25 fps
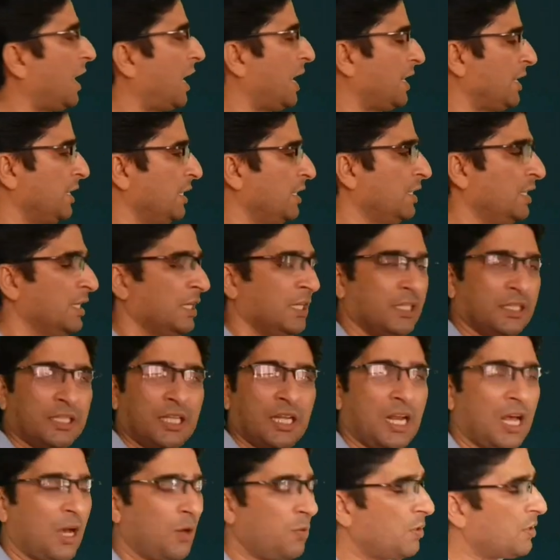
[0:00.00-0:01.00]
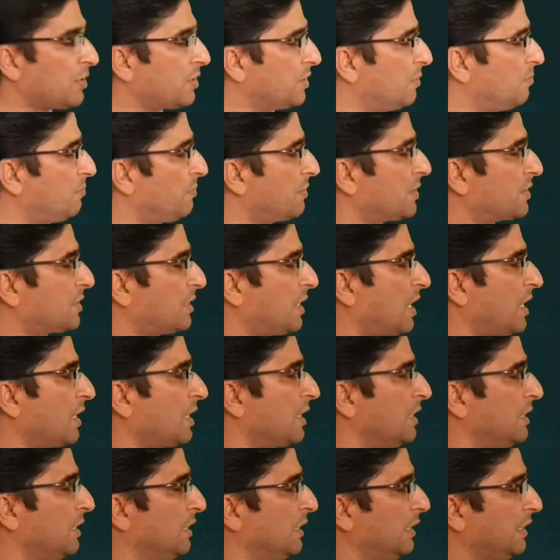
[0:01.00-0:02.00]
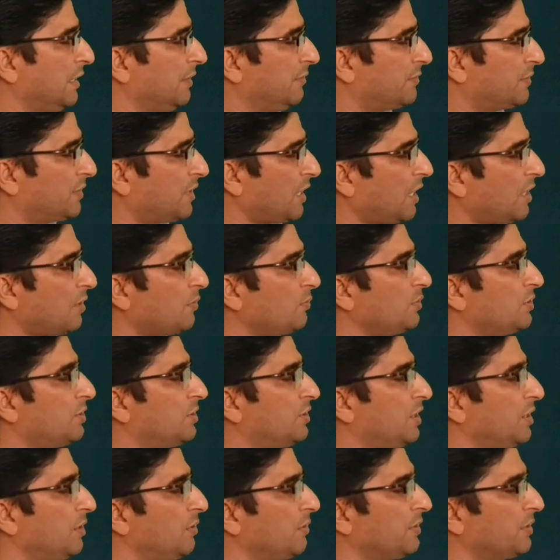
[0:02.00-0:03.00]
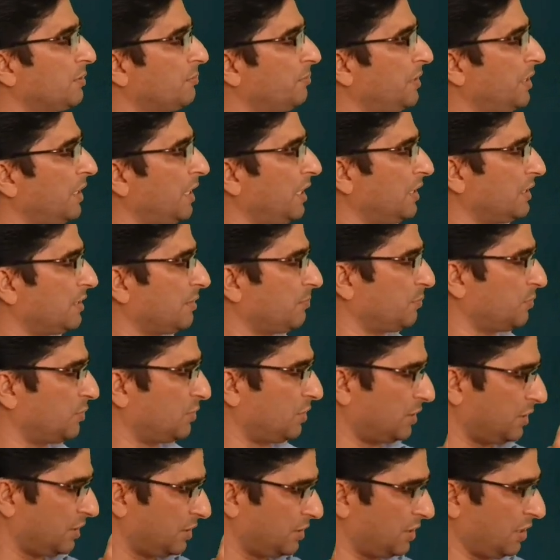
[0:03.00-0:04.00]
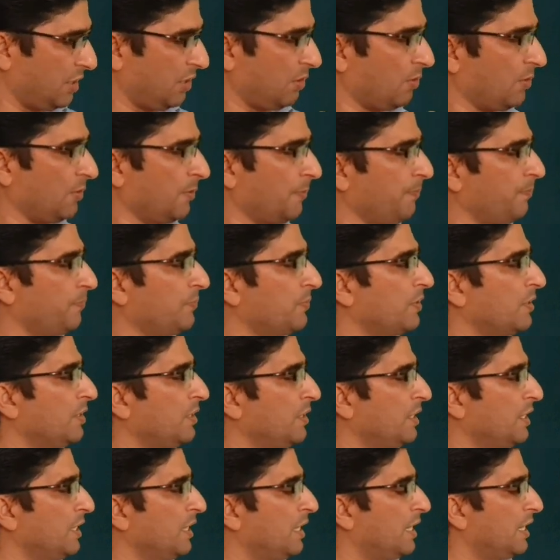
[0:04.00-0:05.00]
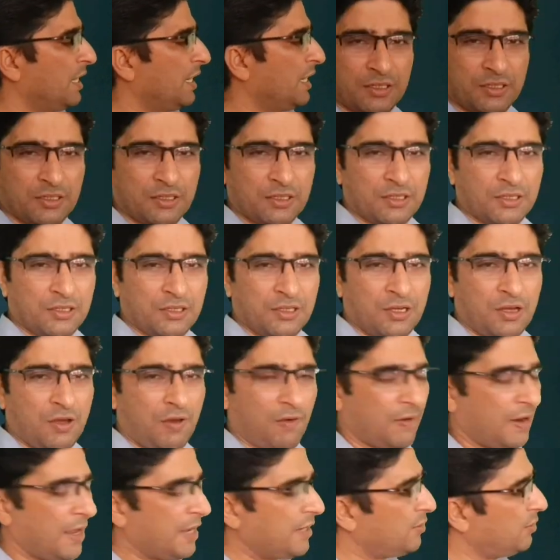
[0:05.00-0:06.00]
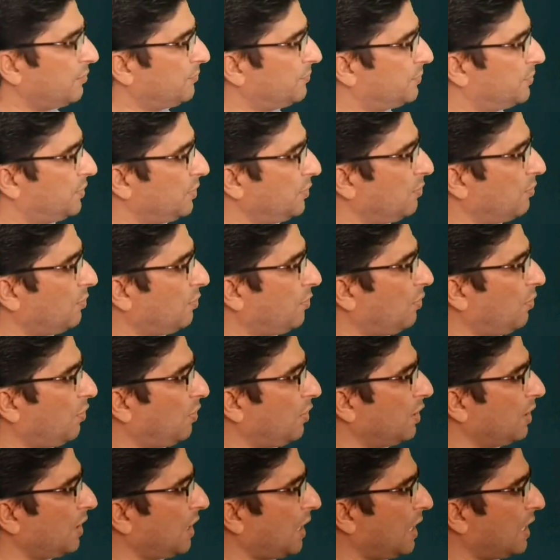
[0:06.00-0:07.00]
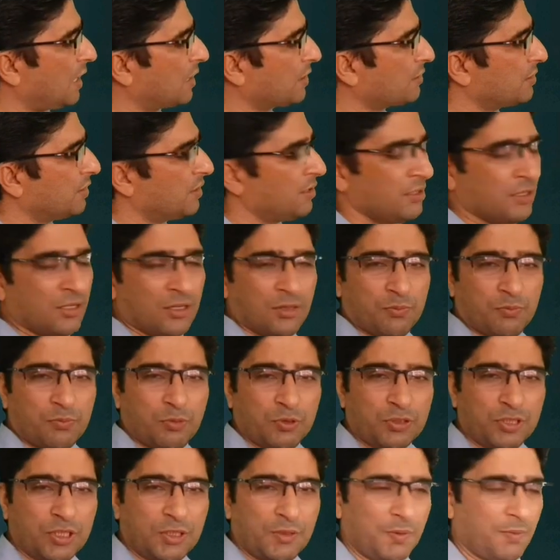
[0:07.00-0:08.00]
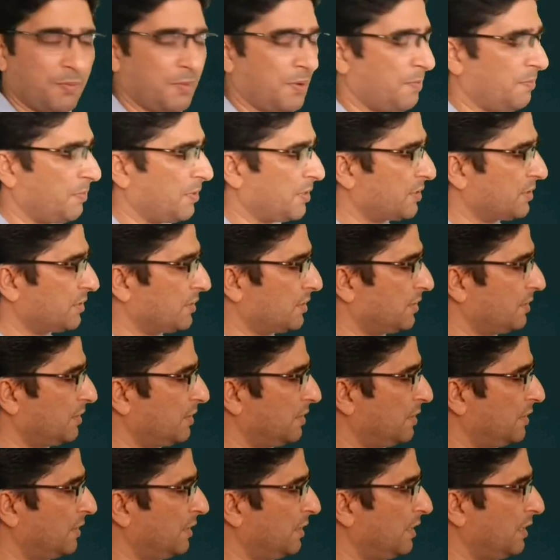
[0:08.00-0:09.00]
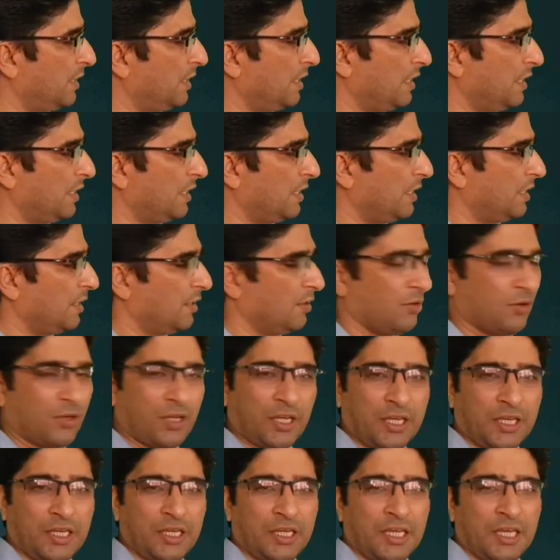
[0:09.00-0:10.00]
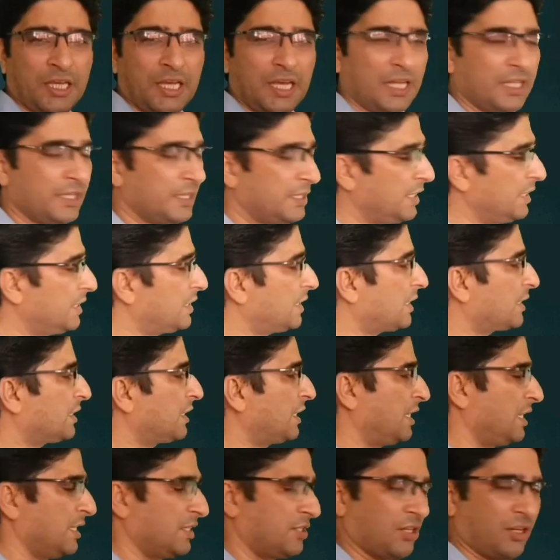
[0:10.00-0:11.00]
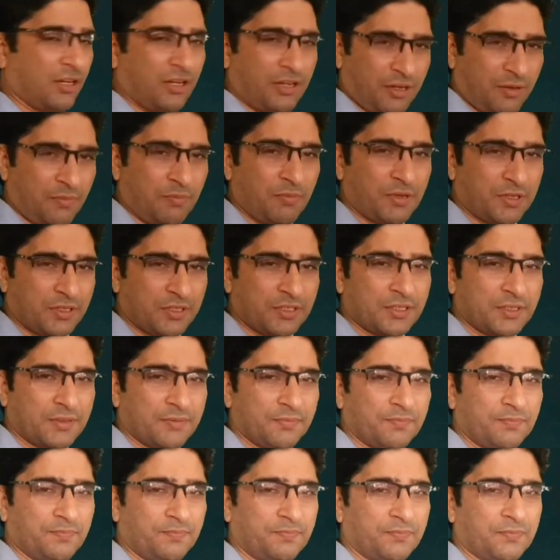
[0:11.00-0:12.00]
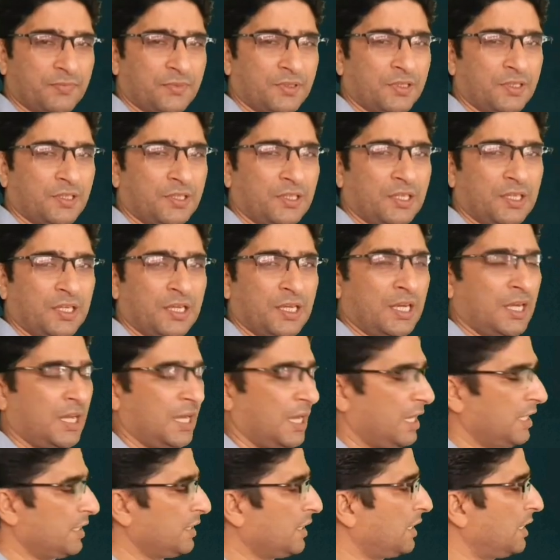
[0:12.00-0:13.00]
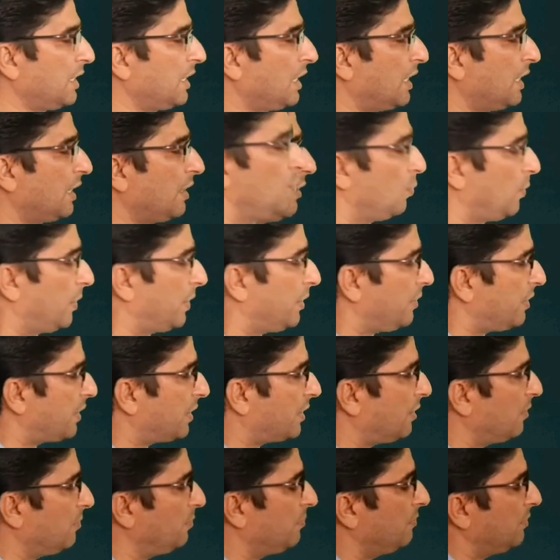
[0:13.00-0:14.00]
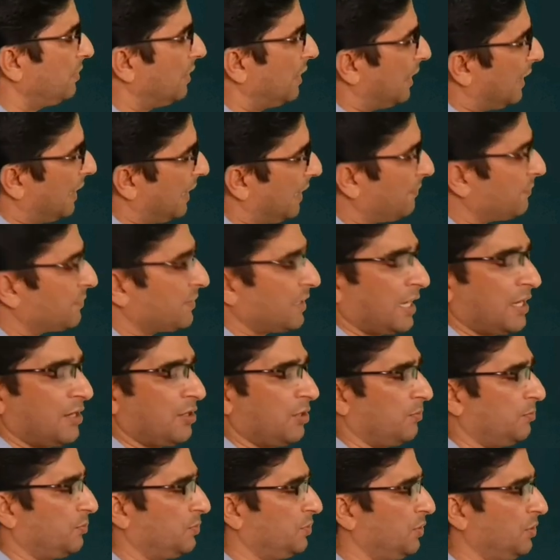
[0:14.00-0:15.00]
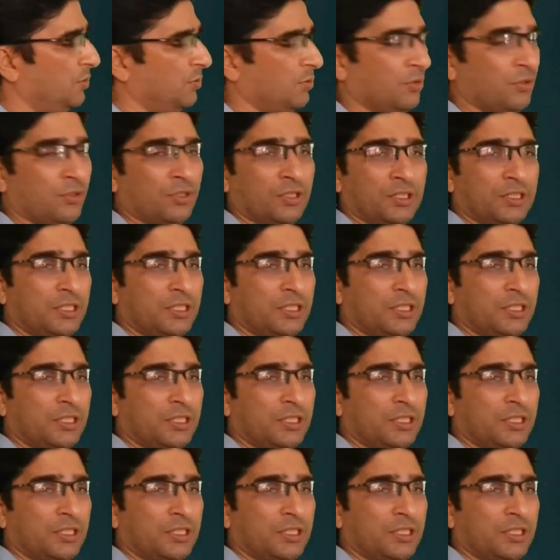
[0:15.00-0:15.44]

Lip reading: line, then our numbers are, if start with 0 in the middle, suppose this is 0, right of 0 all are the positive numbers. Okay, and these are the natural numbers. And then when you come left side of 0,